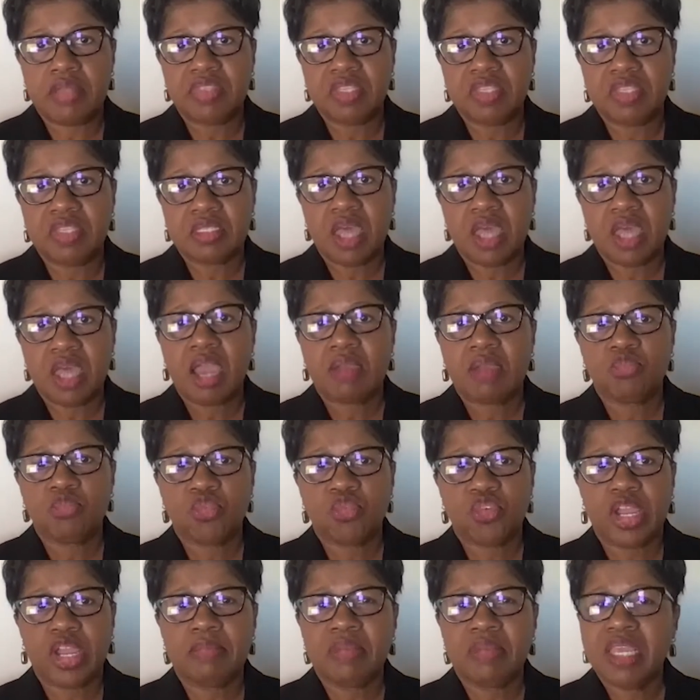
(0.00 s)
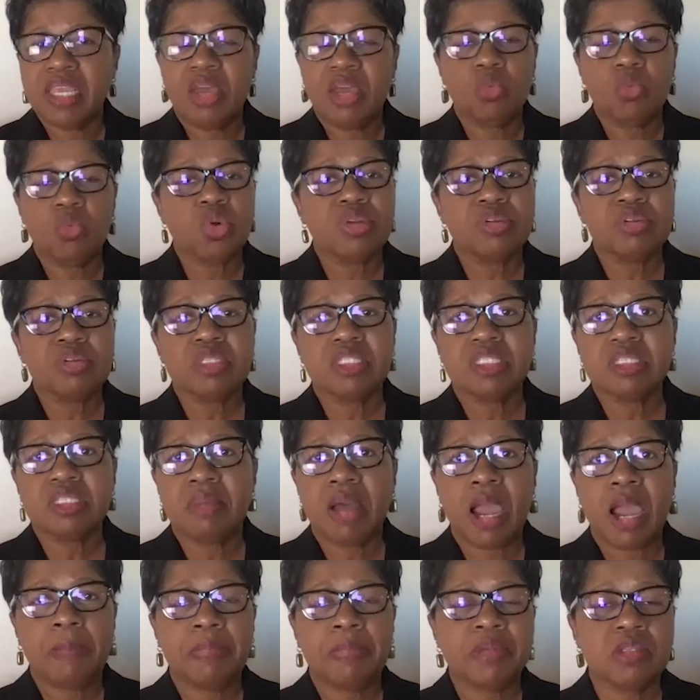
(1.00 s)
time frame? And what are some
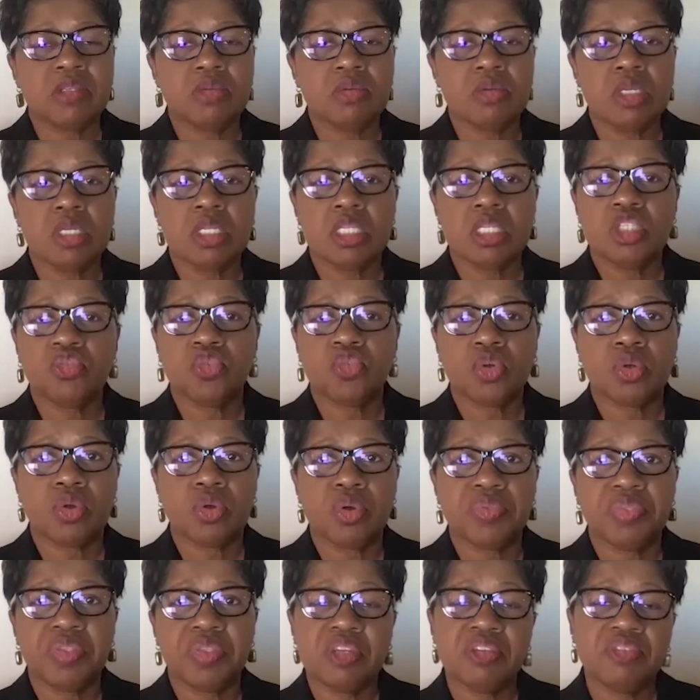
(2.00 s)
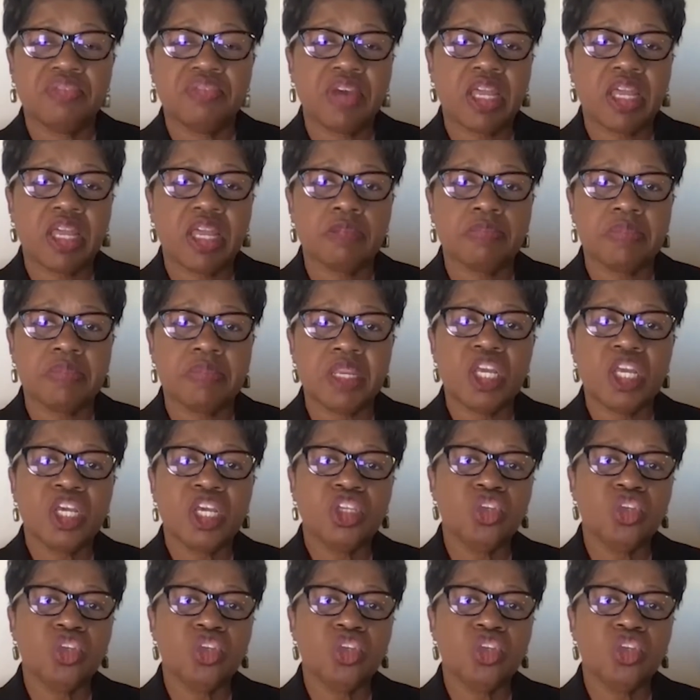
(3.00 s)
opportunities for growth and development?